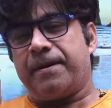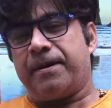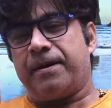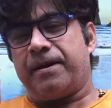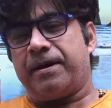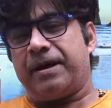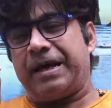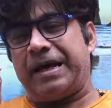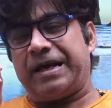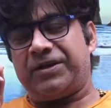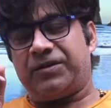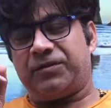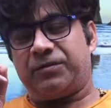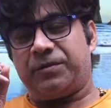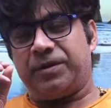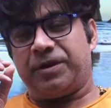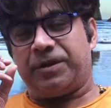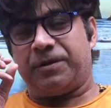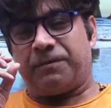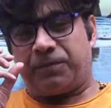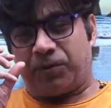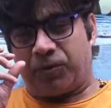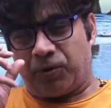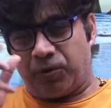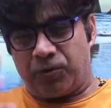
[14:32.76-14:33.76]
as we
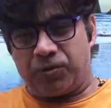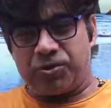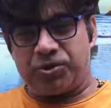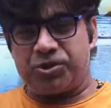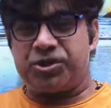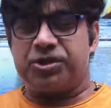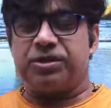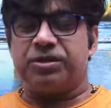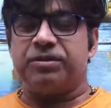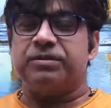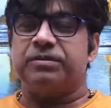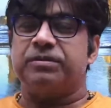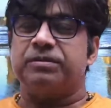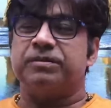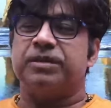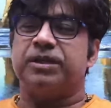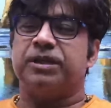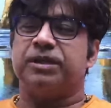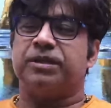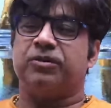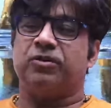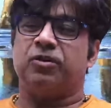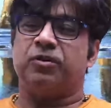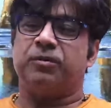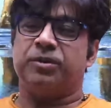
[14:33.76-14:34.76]
approach
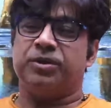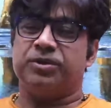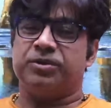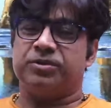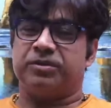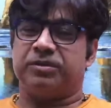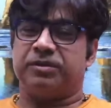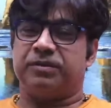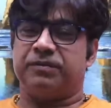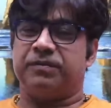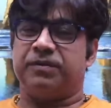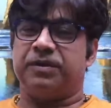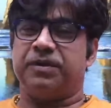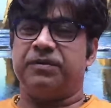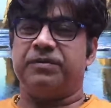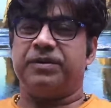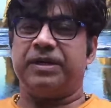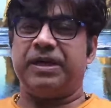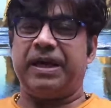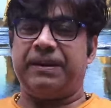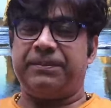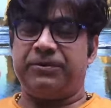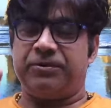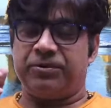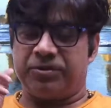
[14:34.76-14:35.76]
economic geography, we
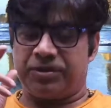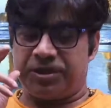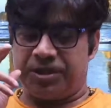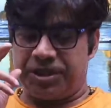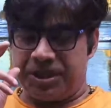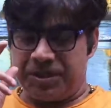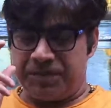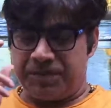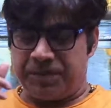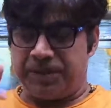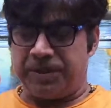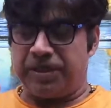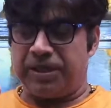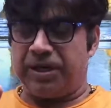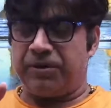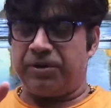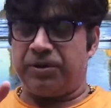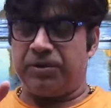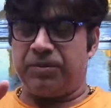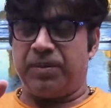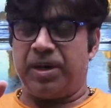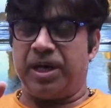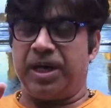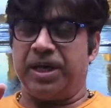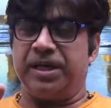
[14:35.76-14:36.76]
have to keep in our
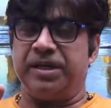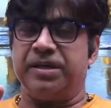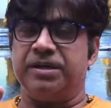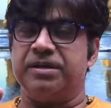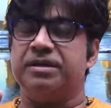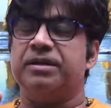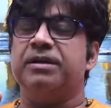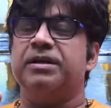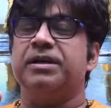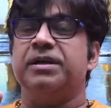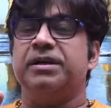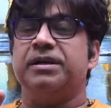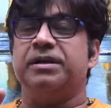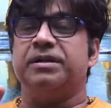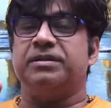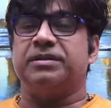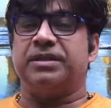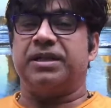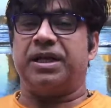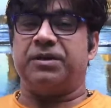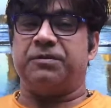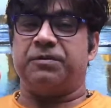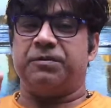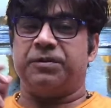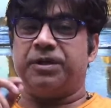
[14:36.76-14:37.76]
mind
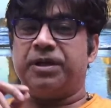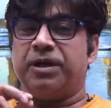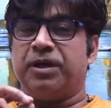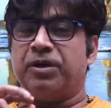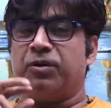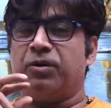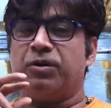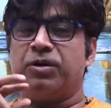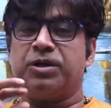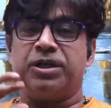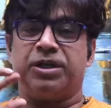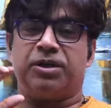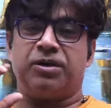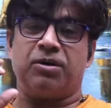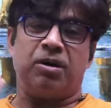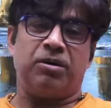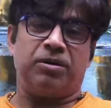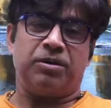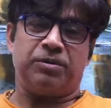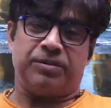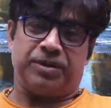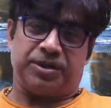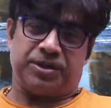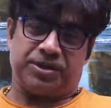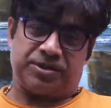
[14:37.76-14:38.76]
that we are not
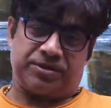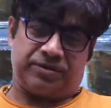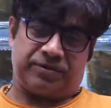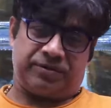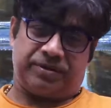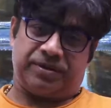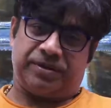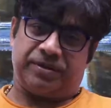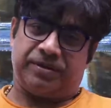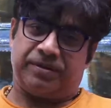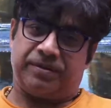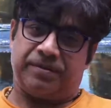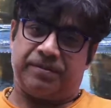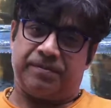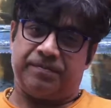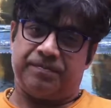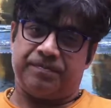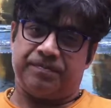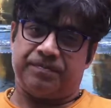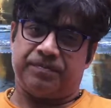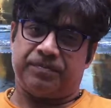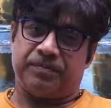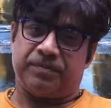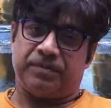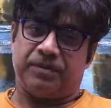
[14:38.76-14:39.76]
economists,
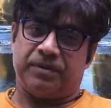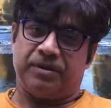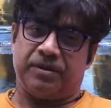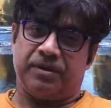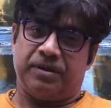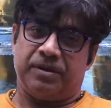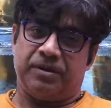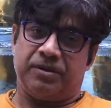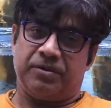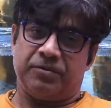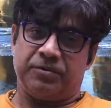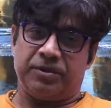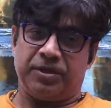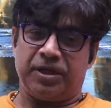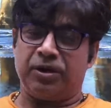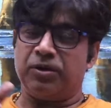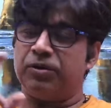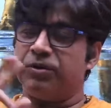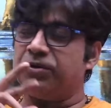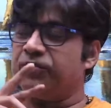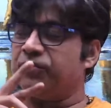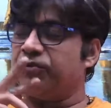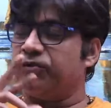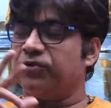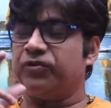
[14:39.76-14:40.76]
we are
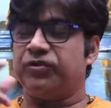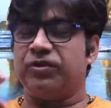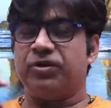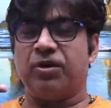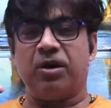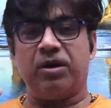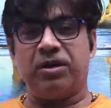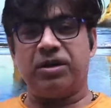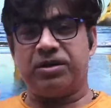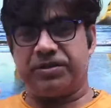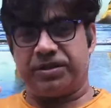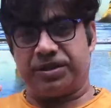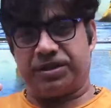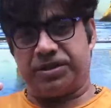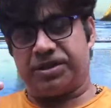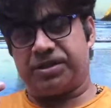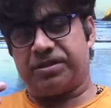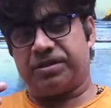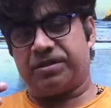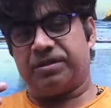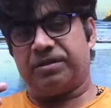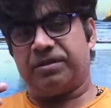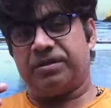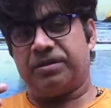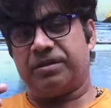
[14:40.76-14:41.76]
not
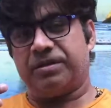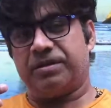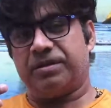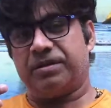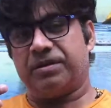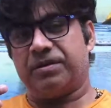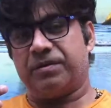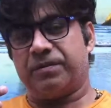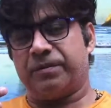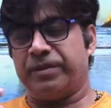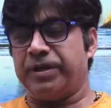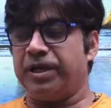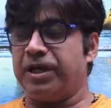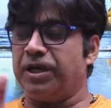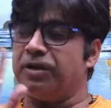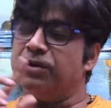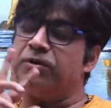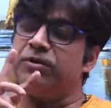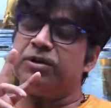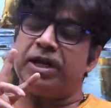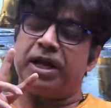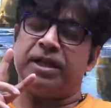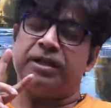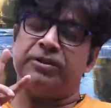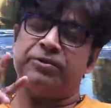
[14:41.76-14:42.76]
sociologists, we are
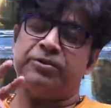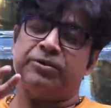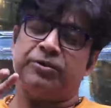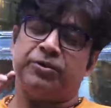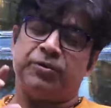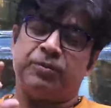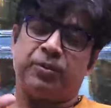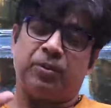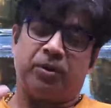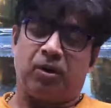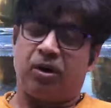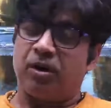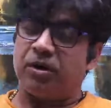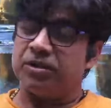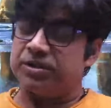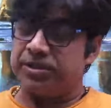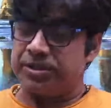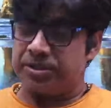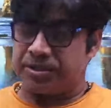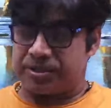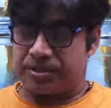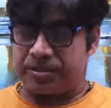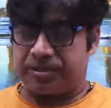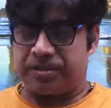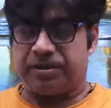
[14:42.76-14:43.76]
not
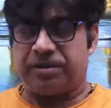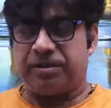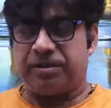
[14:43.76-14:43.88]
anthropologists,